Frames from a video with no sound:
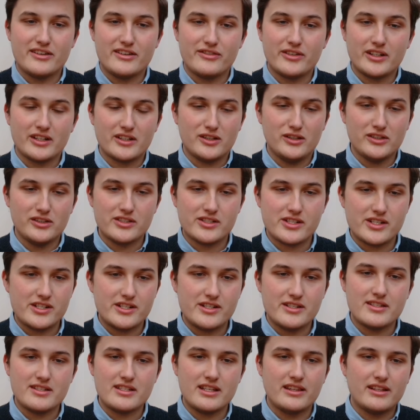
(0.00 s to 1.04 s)
different
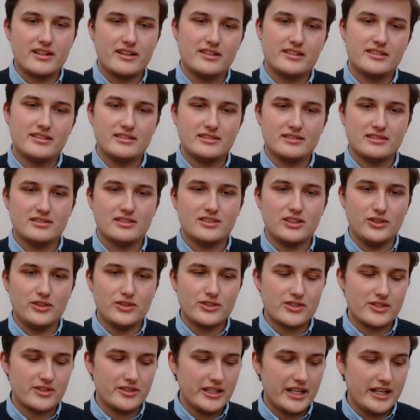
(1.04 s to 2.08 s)
cultures and their
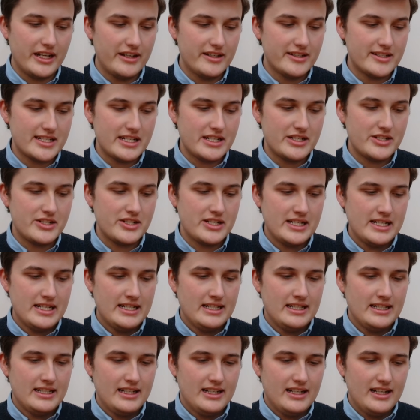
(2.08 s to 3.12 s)
cultural heritage.
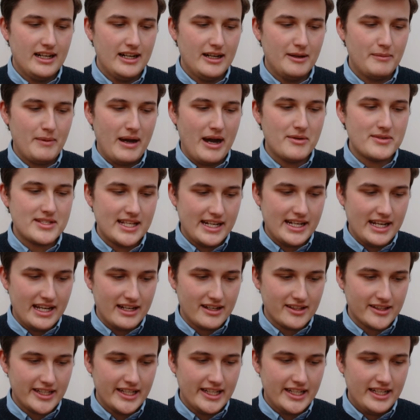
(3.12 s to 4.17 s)
Um, I was in
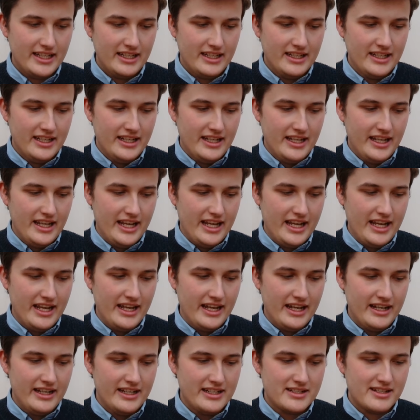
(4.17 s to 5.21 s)
Italy,
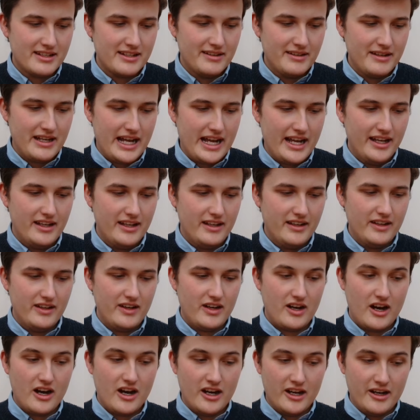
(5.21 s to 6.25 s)
and
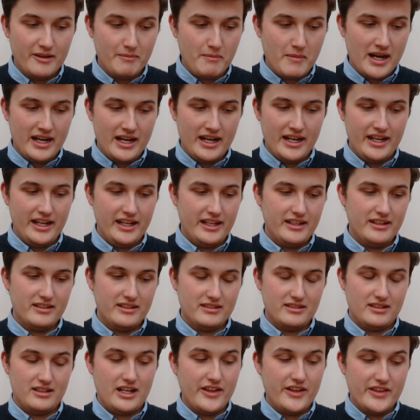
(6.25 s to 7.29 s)
on my
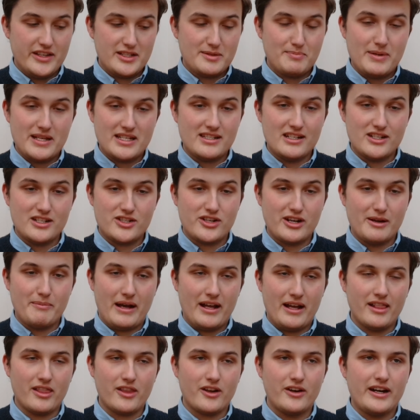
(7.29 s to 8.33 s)
on this business trip,
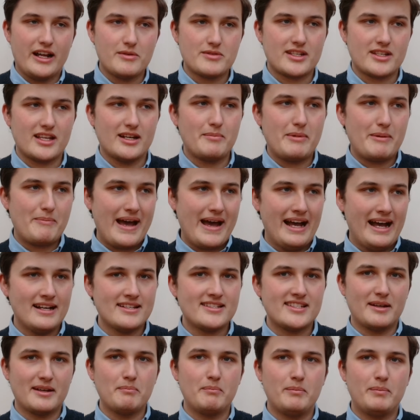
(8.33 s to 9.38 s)
I learned I was going to be
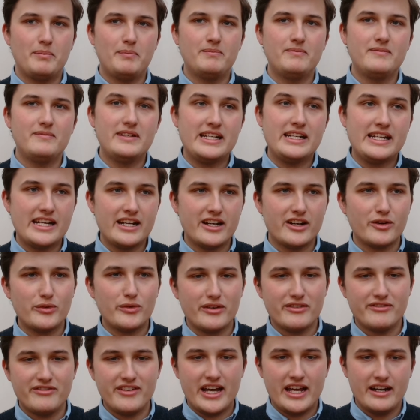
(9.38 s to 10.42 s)
passing near
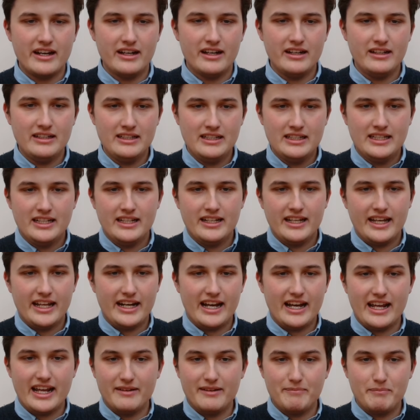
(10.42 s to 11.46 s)
Ravenna, and
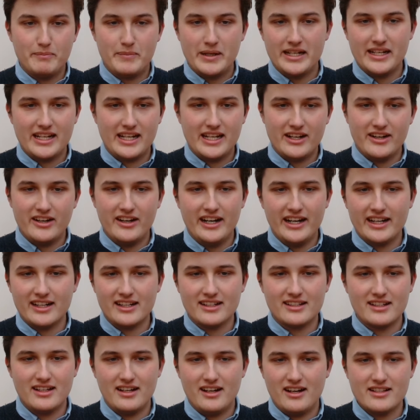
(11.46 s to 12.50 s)
I had been
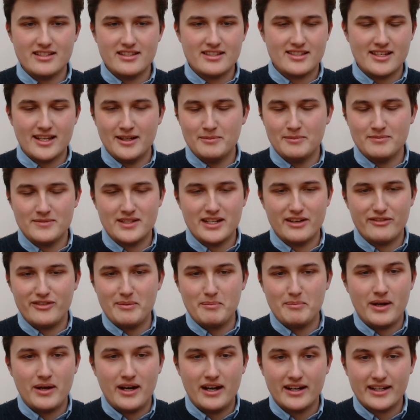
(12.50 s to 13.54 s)
hearing on some
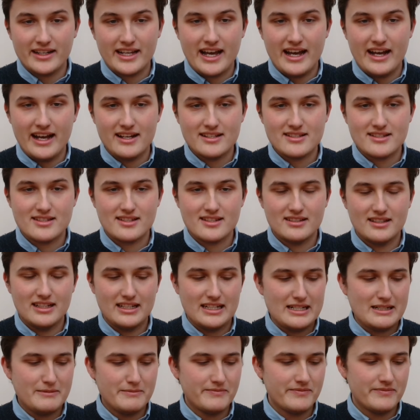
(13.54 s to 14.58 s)
different podcasts,
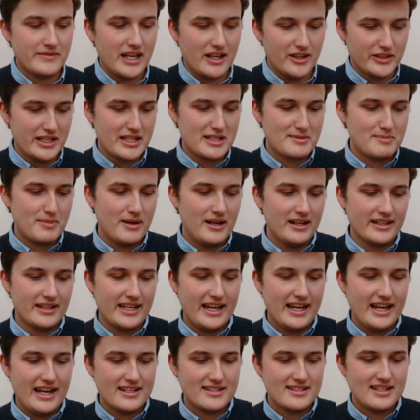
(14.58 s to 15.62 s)
um, LDS
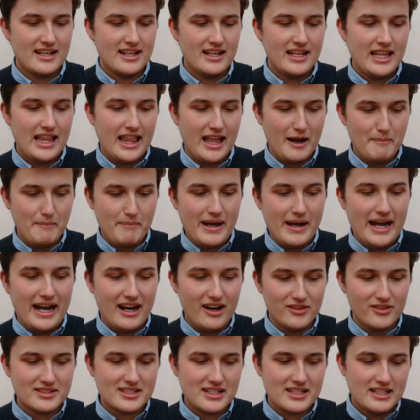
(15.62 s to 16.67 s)
podcasts,
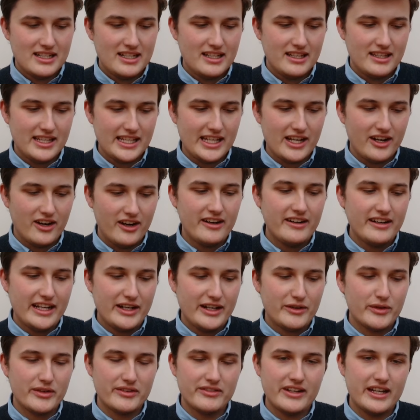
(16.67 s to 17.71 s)
about the art
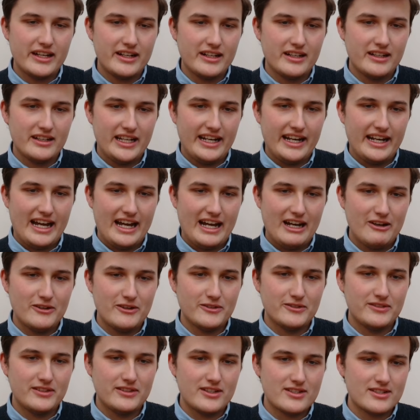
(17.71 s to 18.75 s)
in Ravenna and
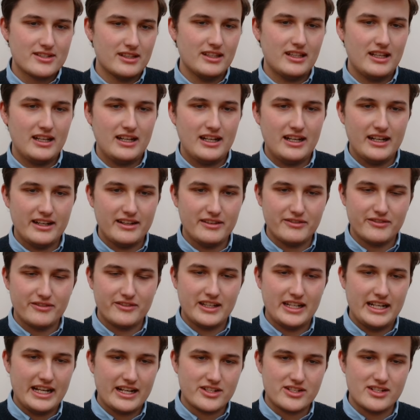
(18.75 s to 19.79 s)
how there's a lot of
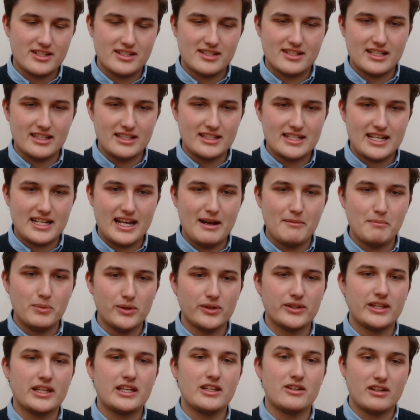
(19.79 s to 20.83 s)
connections to the
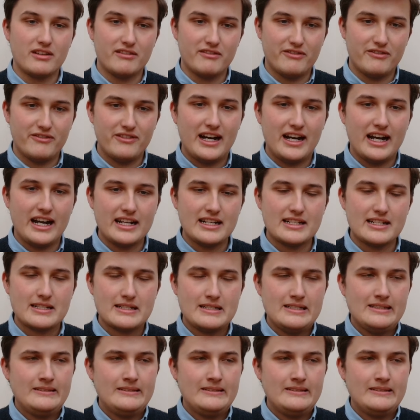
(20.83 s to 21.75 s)
temple that you could find.